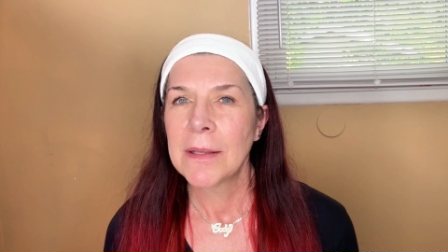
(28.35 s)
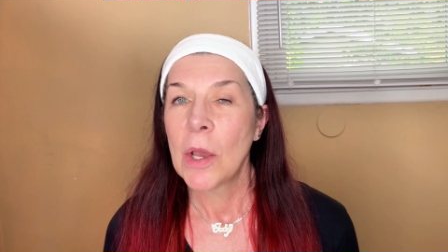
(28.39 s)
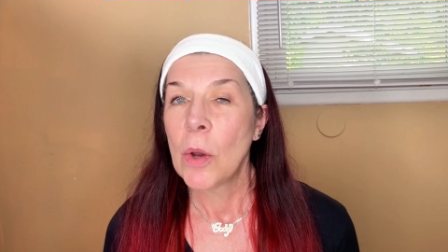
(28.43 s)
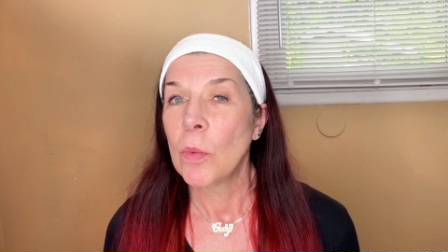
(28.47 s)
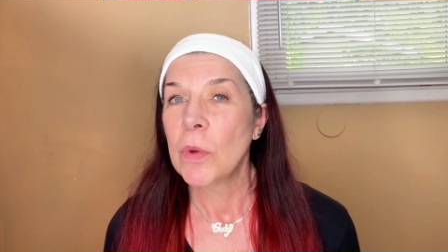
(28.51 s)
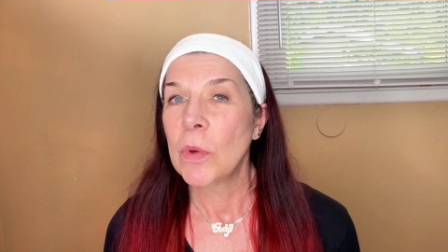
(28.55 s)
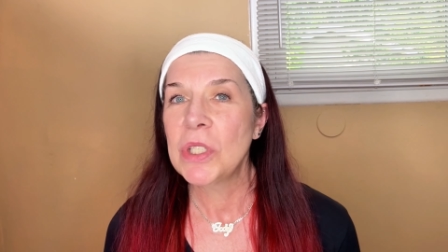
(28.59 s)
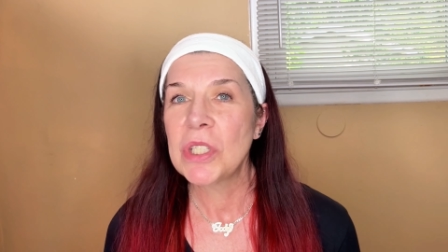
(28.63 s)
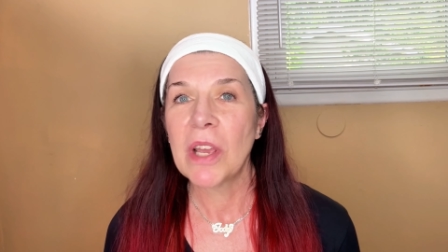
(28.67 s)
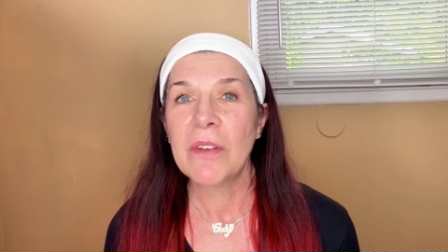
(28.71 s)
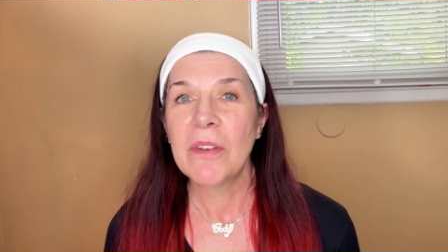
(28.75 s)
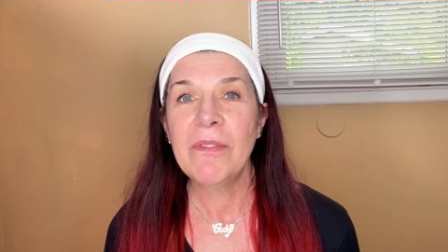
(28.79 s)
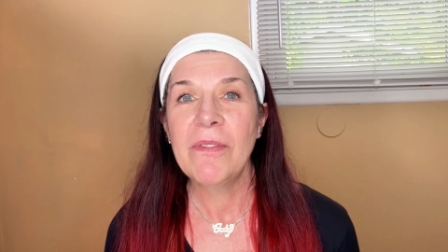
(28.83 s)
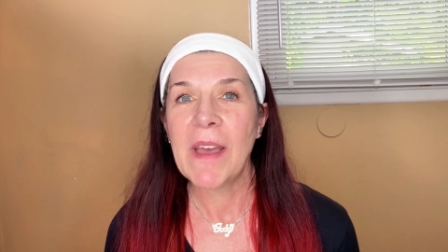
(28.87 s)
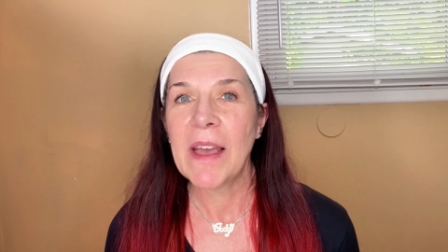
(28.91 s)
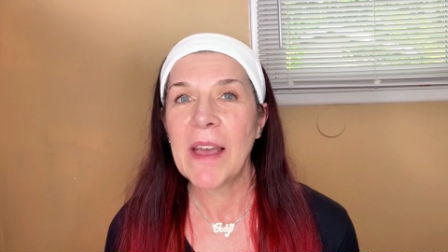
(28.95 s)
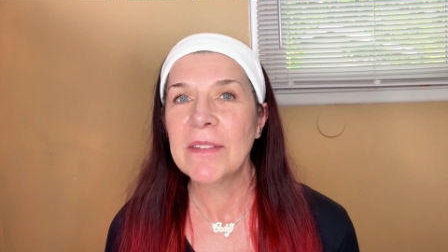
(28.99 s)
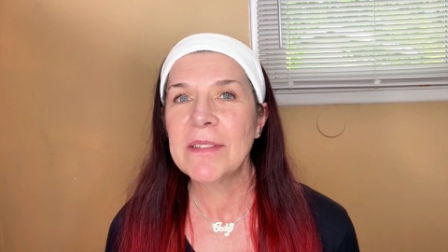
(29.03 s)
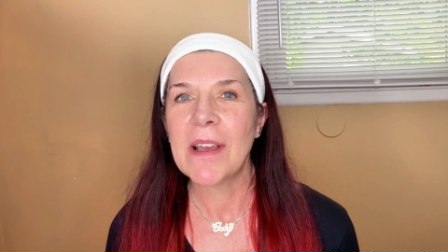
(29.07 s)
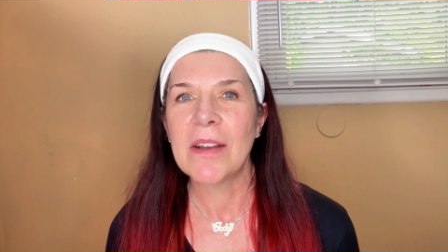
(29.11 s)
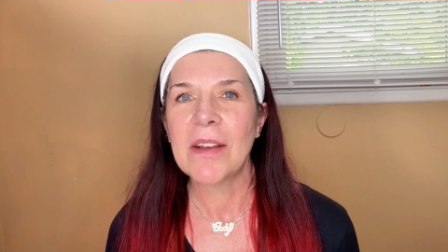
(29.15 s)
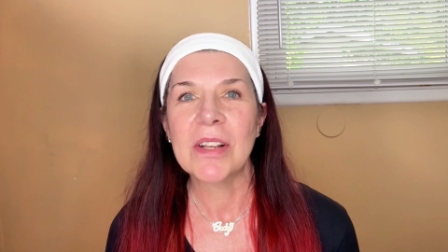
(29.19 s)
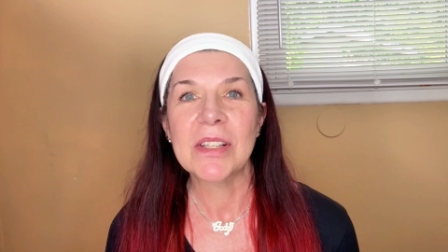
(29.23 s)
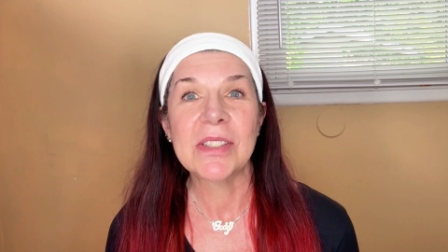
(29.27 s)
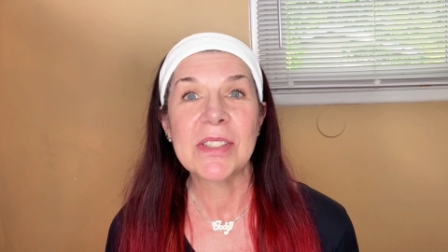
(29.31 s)
which I
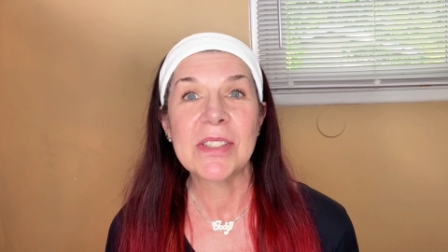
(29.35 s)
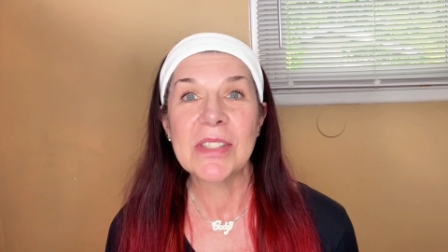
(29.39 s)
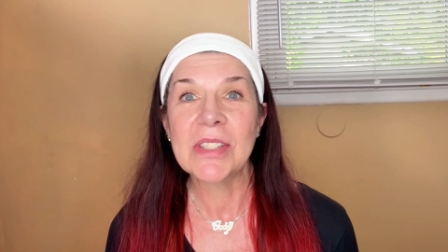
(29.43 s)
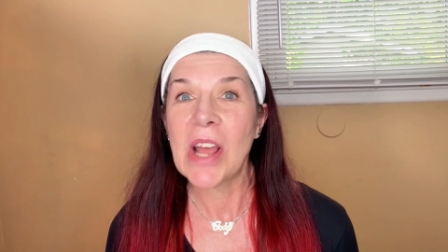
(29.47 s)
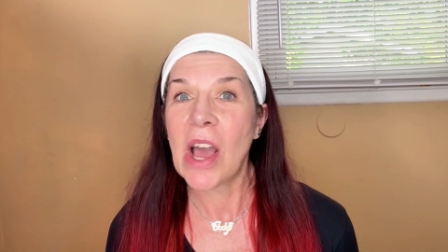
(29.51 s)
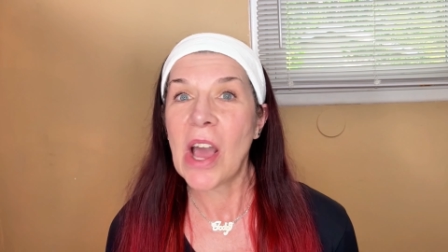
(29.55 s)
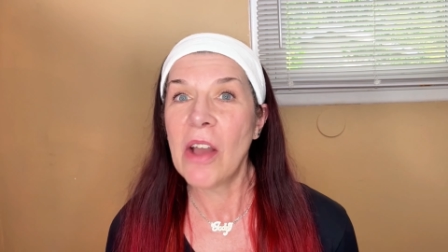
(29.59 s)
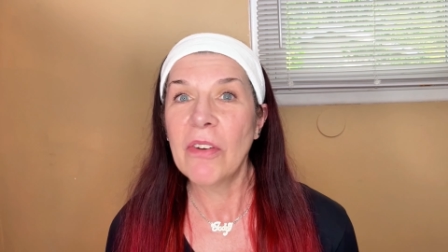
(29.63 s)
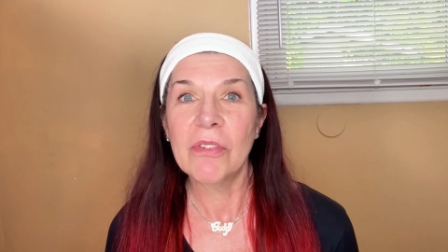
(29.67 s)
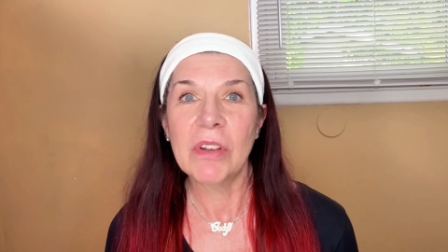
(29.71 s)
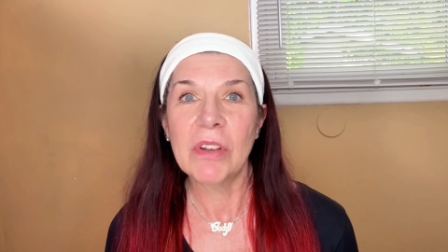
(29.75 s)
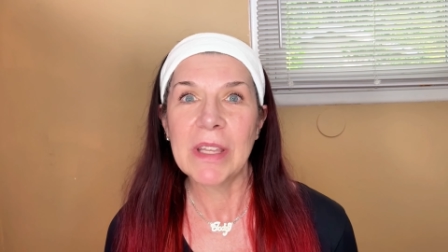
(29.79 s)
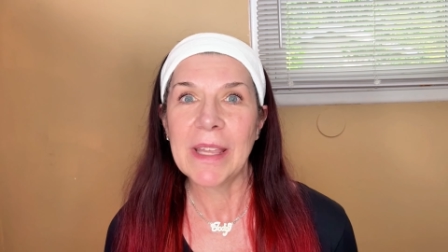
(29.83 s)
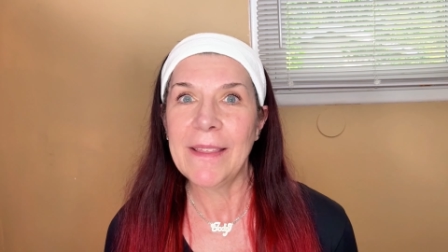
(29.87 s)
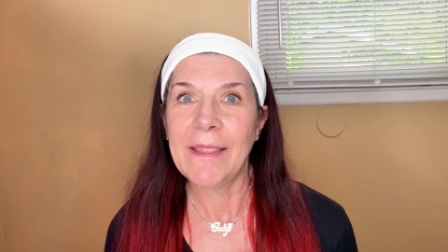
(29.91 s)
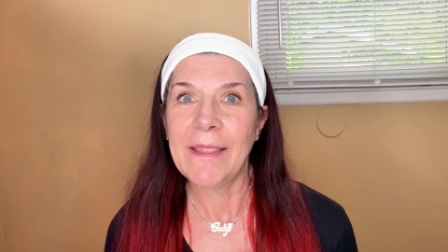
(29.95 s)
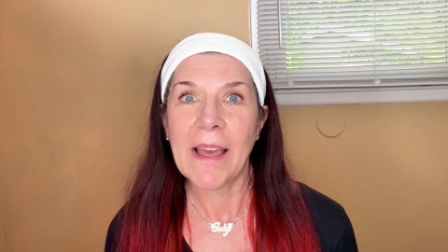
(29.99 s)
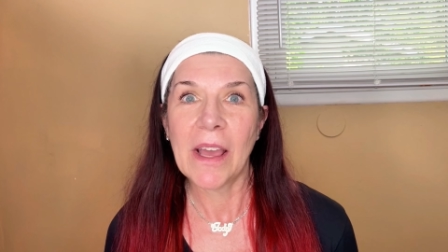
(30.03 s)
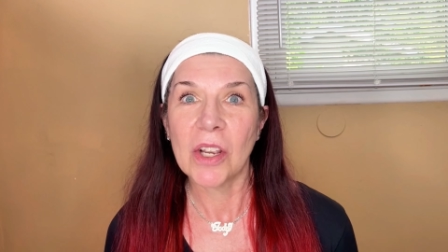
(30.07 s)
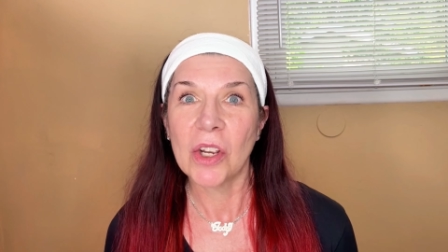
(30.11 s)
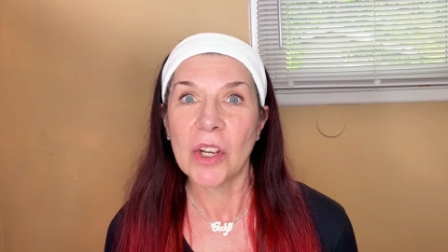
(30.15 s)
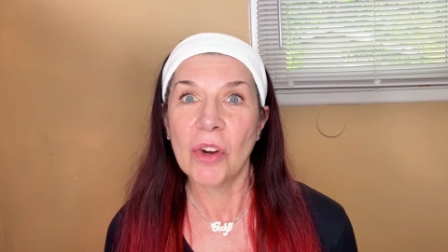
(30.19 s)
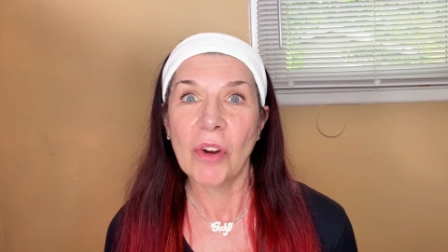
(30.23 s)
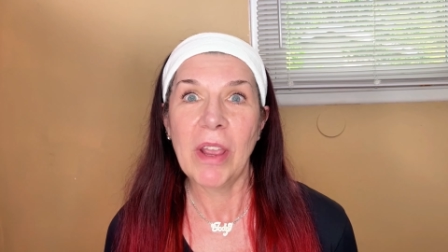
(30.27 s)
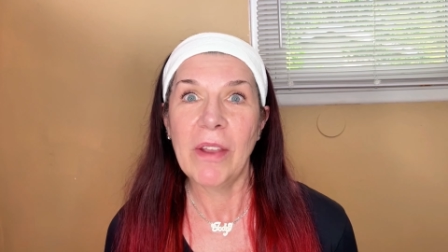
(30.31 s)
found out is not really
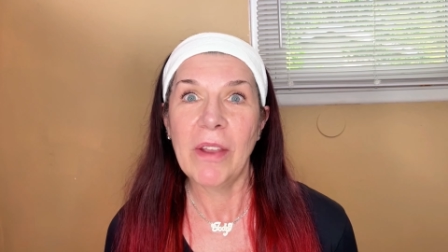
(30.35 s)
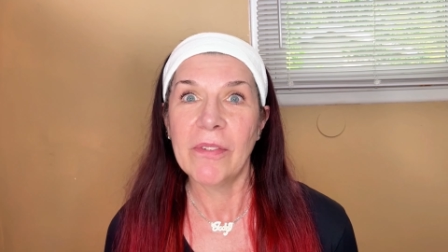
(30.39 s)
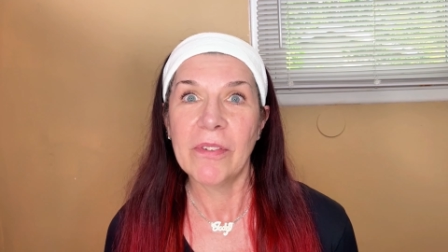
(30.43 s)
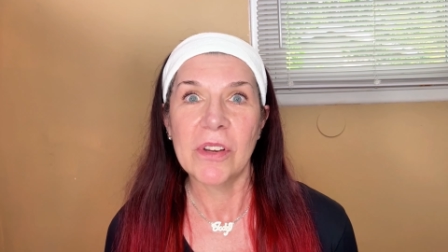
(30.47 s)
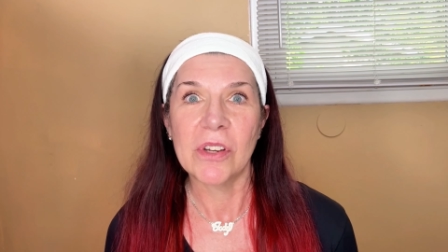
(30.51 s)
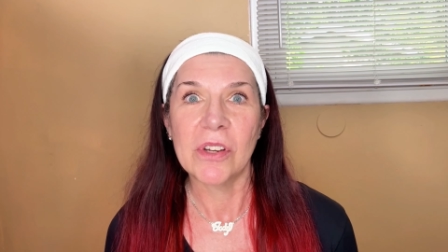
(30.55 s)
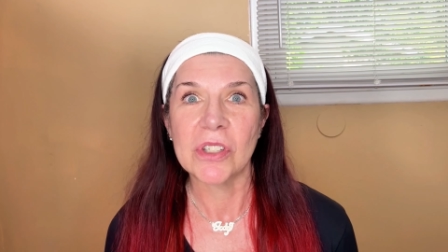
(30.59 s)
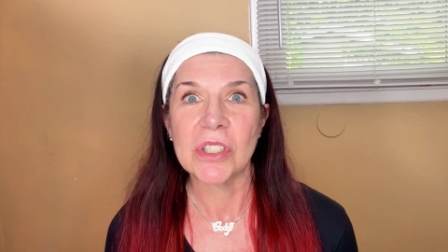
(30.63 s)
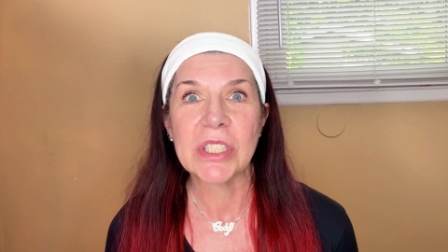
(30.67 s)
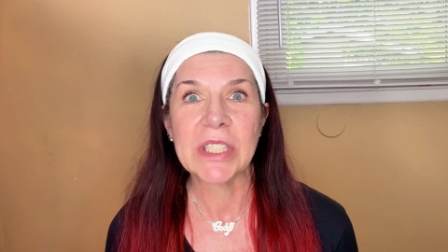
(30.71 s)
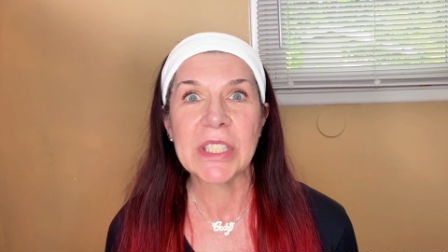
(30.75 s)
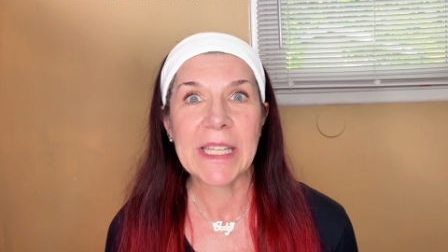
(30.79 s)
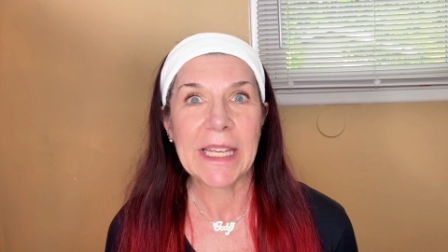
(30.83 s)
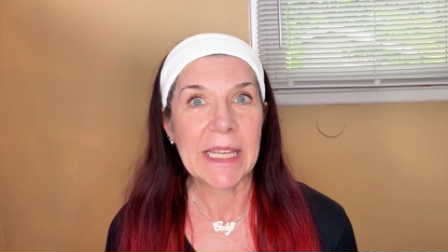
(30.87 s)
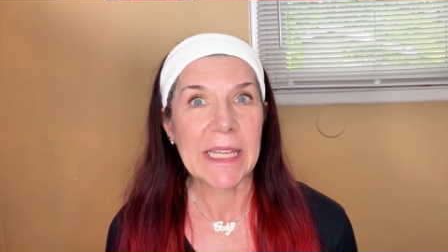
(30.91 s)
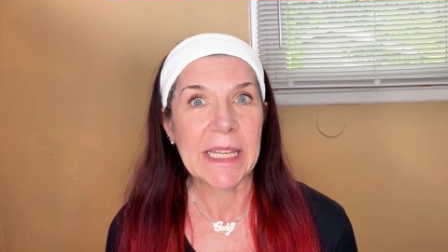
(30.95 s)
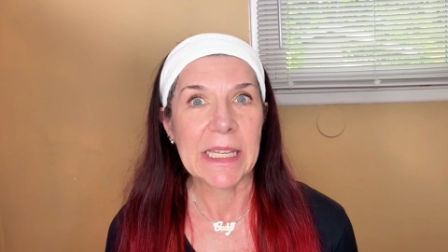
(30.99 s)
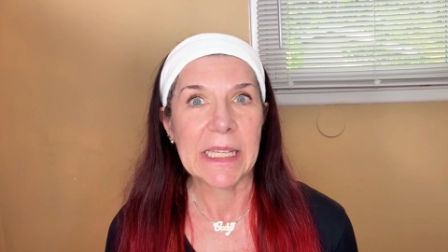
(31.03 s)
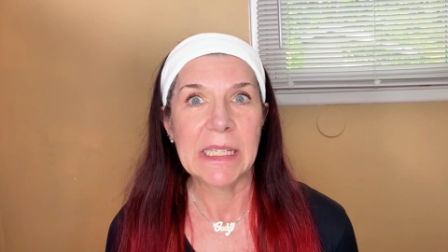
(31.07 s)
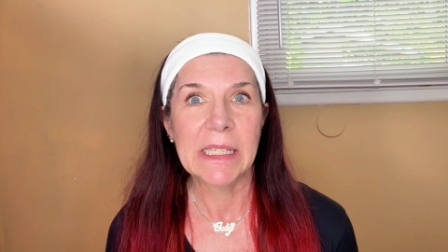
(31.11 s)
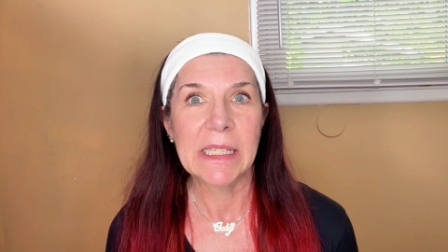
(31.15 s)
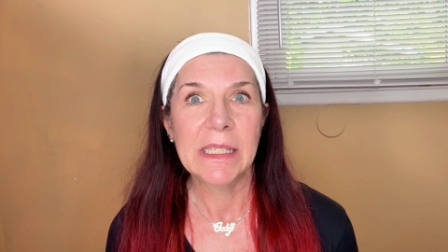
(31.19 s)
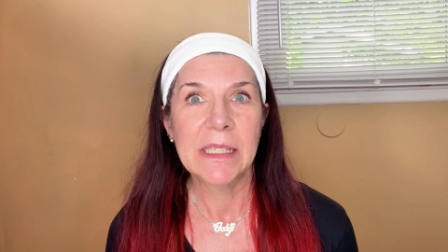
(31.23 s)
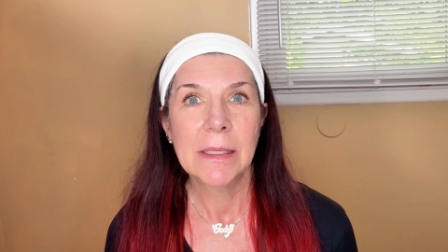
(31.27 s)
that great for your skin.